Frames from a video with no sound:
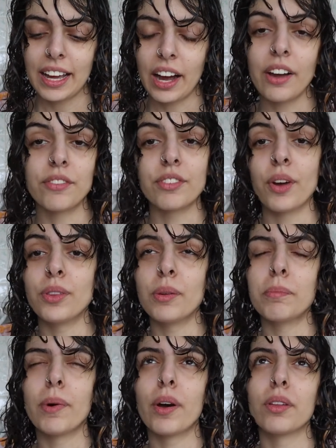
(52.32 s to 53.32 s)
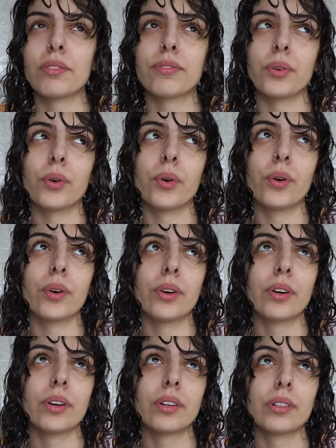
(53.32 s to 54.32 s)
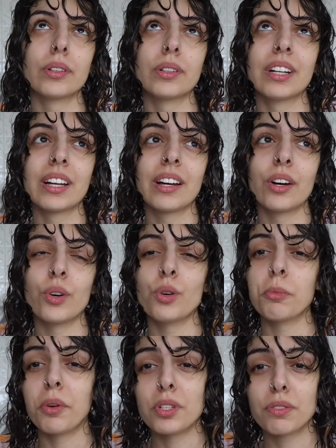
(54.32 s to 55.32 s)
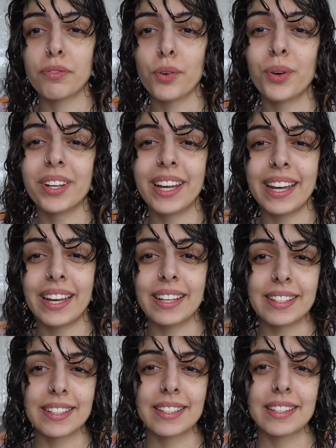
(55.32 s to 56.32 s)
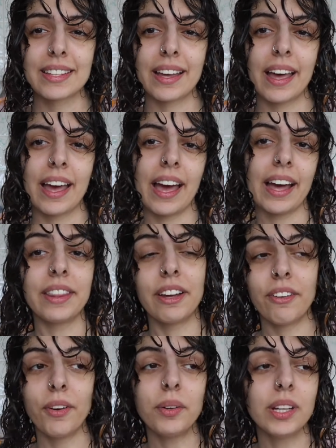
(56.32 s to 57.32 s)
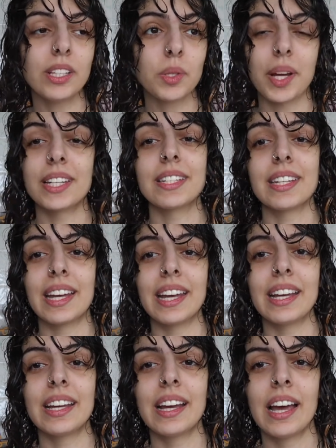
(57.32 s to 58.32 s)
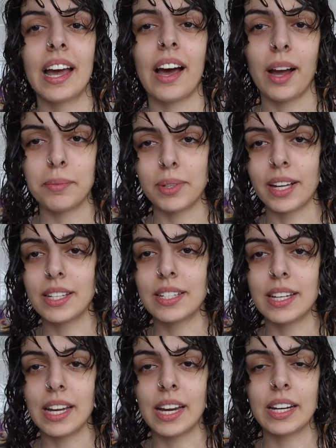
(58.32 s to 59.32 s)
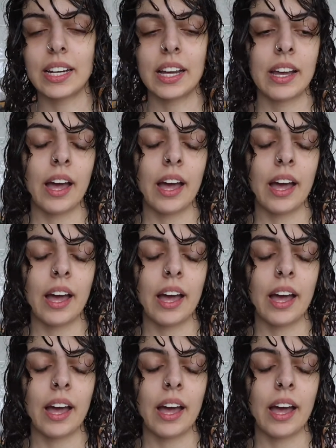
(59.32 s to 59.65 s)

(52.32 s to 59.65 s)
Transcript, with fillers: I've known them both for almost four years, and they're only twenty, I'm nineteen.